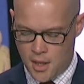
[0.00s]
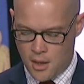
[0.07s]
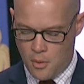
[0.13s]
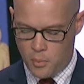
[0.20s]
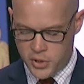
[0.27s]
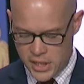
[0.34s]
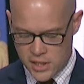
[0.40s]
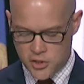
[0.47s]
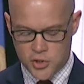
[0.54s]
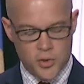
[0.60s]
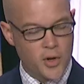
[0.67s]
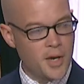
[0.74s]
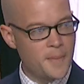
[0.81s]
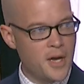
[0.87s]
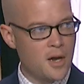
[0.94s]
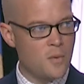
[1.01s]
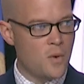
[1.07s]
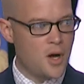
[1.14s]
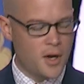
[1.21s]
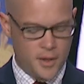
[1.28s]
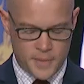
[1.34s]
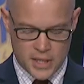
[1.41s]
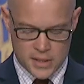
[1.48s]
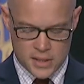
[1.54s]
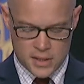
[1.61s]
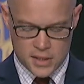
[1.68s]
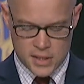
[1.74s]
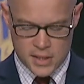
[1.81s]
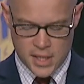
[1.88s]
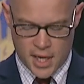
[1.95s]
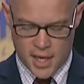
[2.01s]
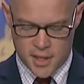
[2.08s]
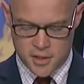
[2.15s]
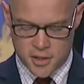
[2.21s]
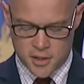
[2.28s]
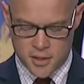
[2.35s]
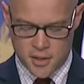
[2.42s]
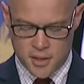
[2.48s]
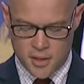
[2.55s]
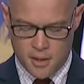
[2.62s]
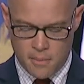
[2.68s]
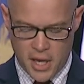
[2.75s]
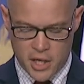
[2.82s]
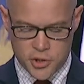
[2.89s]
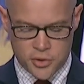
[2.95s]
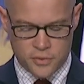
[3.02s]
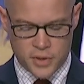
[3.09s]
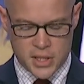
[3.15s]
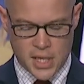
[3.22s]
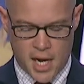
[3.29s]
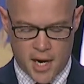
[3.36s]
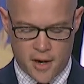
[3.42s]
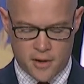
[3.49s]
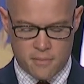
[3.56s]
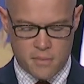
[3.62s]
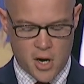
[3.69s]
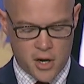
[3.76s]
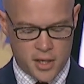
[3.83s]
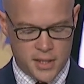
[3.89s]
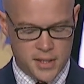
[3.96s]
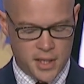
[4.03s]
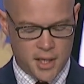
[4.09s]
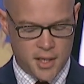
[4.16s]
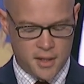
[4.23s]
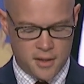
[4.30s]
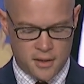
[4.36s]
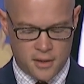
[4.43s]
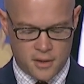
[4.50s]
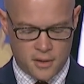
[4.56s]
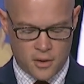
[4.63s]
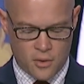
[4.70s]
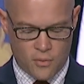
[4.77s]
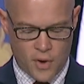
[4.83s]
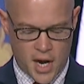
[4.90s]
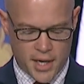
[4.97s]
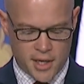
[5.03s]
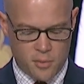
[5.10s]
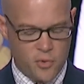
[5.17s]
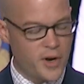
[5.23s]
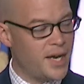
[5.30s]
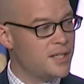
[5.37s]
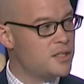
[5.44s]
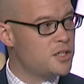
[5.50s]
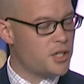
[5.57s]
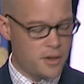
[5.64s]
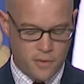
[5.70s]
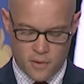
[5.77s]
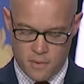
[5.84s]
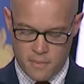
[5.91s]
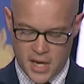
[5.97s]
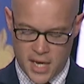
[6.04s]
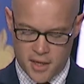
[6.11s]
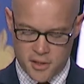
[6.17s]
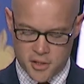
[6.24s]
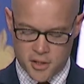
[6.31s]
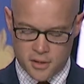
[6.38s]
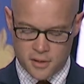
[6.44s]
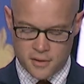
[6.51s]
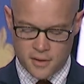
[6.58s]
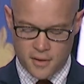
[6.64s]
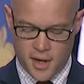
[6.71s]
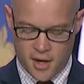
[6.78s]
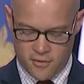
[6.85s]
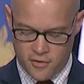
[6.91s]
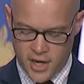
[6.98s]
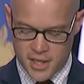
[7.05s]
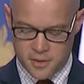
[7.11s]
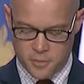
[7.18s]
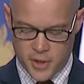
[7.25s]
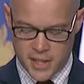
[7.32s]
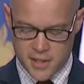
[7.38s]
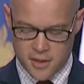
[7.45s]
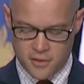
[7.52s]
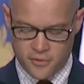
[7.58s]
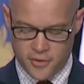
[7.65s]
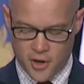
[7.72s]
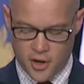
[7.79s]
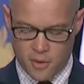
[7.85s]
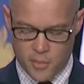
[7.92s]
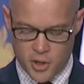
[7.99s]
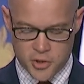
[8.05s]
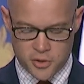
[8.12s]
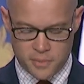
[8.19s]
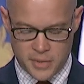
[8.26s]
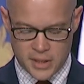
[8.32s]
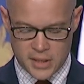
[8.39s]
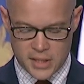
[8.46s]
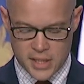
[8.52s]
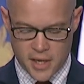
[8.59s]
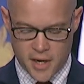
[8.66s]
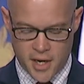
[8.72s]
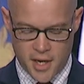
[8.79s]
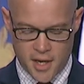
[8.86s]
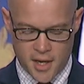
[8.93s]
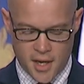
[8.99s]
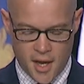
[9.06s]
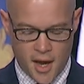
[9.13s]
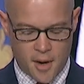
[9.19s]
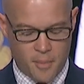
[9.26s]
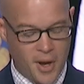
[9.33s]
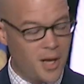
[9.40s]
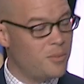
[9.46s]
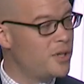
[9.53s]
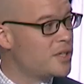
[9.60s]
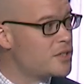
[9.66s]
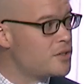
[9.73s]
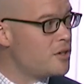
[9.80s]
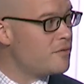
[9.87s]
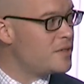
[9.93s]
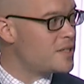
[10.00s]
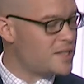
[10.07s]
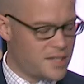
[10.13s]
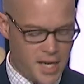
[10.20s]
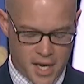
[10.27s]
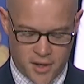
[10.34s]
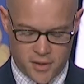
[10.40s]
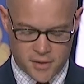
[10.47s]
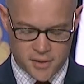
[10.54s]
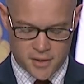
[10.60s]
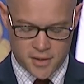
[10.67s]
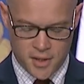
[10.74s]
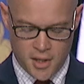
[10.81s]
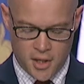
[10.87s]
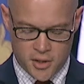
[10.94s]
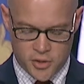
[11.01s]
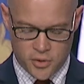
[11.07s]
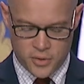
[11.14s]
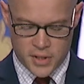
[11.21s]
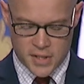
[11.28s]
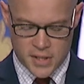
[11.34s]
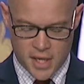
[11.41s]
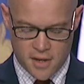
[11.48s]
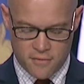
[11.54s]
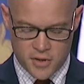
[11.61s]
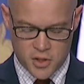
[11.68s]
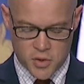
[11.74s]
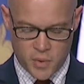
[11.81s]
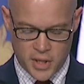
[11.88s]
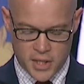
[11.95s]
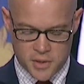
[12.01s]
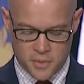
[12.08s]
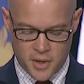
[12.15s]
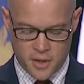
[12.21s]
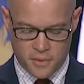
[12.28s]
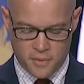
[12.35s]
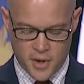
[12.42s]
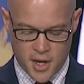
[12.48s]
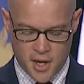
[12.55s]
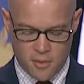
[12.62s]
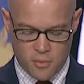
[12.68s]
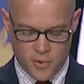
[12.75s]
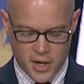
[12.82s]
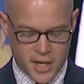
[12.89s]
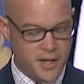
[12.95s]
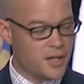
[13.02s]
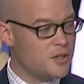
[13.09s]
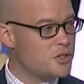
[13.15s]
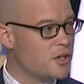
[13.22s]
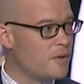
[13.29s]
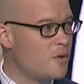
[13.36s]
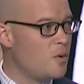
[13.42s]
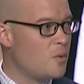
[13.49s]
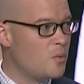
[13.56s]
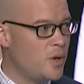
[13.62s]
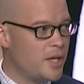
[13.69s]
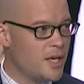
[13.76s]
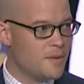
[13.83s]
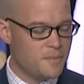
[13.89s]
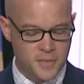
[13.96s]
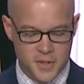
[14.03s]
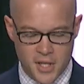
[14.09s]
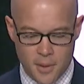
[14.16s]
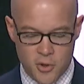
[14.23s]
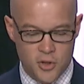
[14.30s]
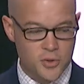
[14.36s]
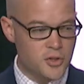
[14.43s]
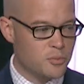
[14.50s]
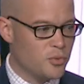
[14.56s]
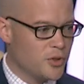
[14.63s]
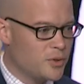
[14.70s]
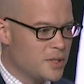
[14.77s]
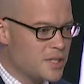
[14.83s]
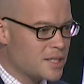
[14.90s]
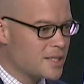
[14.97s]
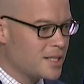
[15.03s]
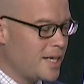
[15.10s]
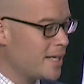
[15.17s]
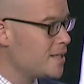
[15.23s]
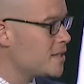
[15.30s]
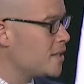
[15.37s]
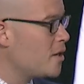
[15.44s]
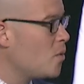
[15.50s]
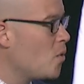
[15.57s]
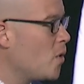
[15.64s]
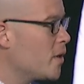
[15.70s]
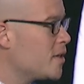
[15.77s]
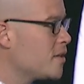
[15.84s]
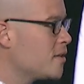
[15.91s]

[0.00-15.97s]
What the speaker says: Please join me in welcoming to the stage Major Retired Mark Dean, Rocky Brands General Manager and Vice President for Commercial Military and Public Service Sales, to receive the 2023 Brigadier General William W. Spruance Legacy Award.